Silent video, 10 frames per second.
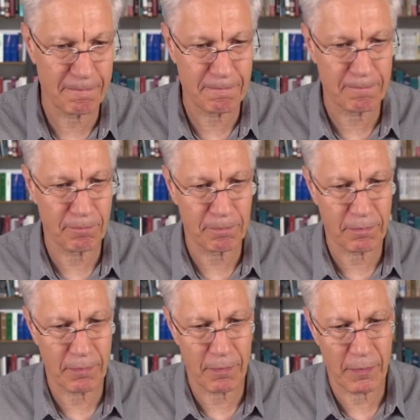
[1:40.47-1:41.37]

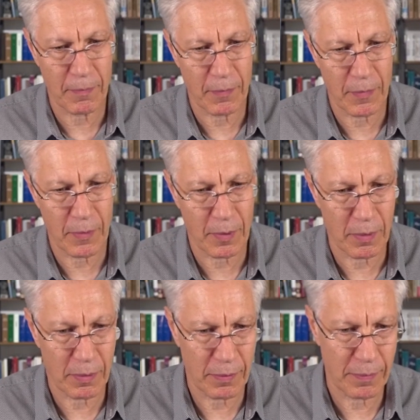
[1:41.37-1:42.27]

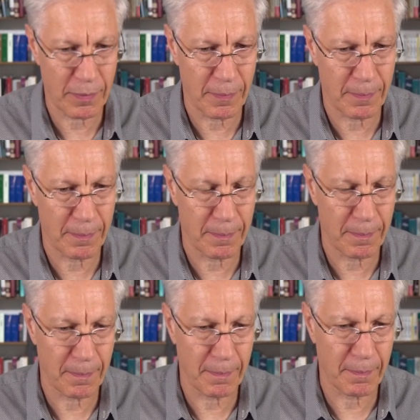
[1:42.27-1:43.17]

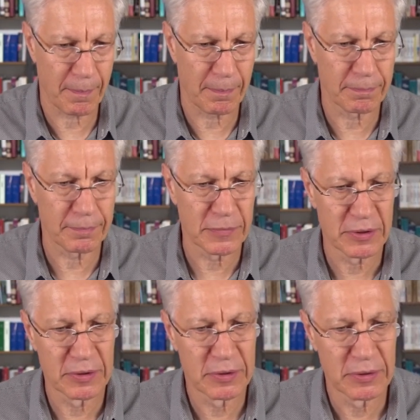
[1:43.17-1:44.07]

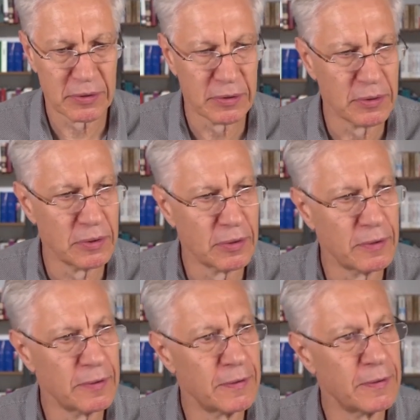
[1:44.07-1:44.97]

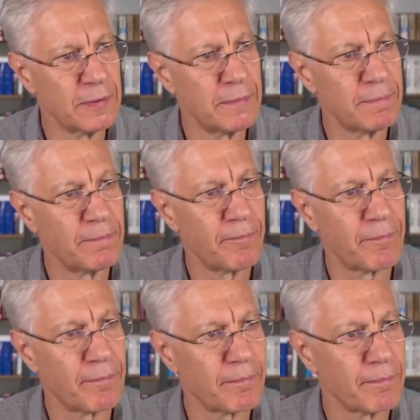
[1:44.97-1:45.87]

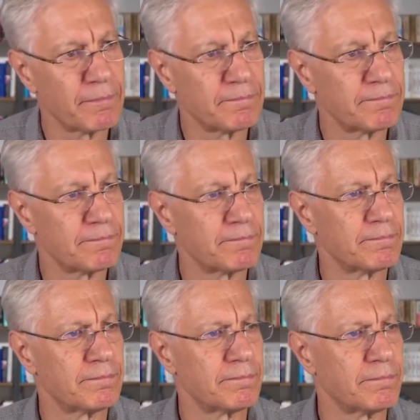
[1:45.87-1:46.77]

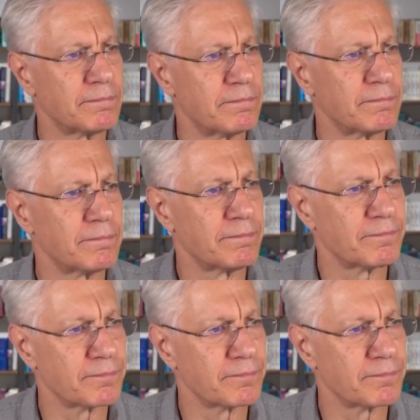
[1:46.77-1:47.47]
(no one is talking)